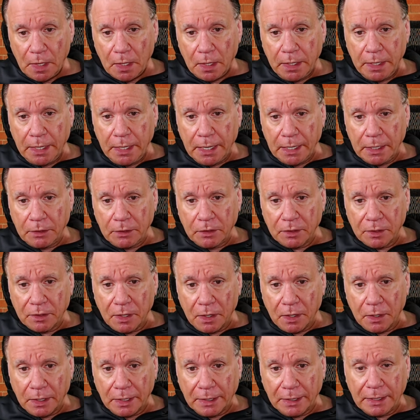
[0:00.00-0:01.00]
And
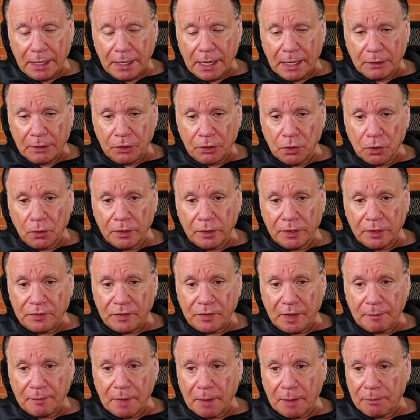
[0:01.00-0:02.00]
uh, again, the only
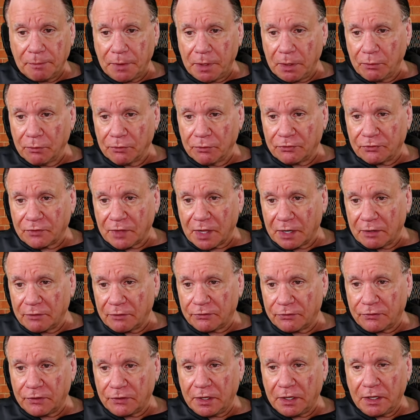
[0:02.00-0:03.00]
team they beat was
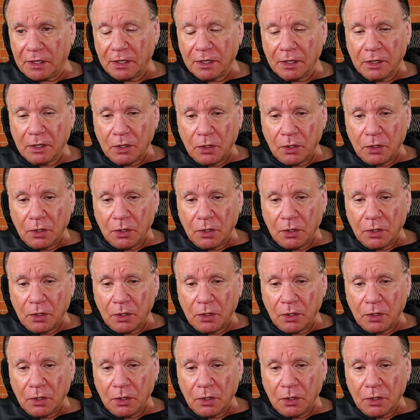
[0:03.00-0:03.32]
Tennessee,